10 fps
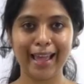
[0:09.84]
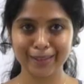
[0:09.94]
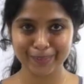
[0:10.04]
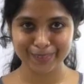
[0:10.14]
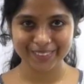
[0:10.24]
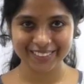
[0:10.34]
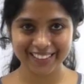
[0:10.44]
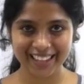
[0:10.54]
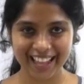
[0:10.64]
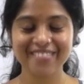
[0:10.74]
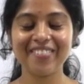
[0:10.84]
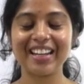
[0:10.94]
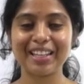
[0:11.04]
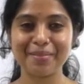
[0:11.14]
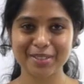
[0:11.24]
Hello and
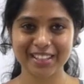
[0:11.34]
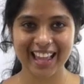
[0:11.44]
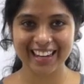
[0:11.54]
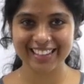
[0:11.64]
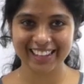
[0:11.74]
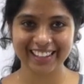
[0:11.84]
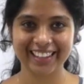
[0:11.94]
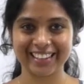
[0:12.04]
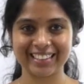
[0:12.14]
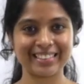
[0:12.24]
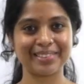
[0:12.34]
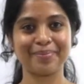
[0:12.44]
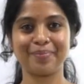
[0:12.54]
welcome to Gallant IAS.